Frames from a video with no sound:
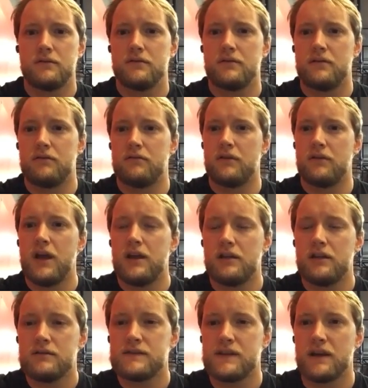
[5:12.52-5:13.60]
All right,
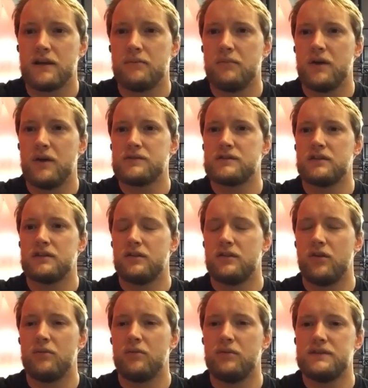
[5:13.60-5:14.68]
looks like most of the
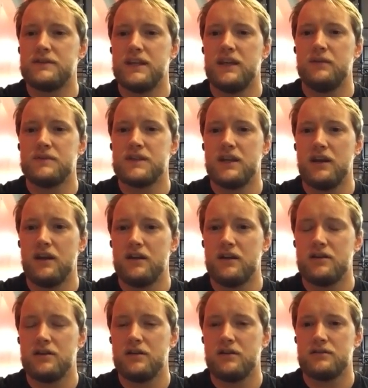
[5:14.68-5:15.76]
normal teams here.
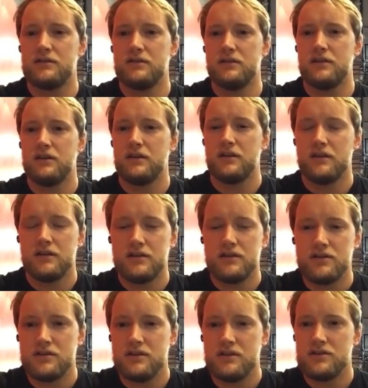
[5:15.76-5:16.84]

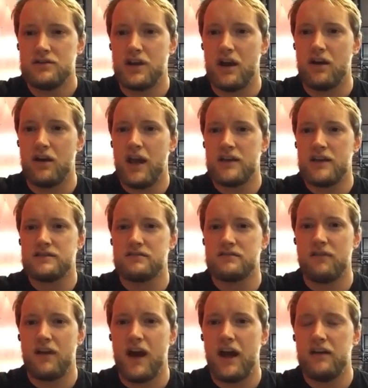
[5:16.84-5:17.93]
Sherry has
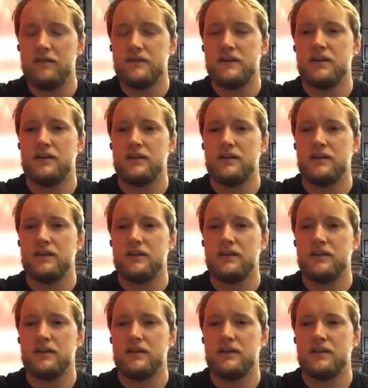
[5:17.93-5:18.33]
arrived.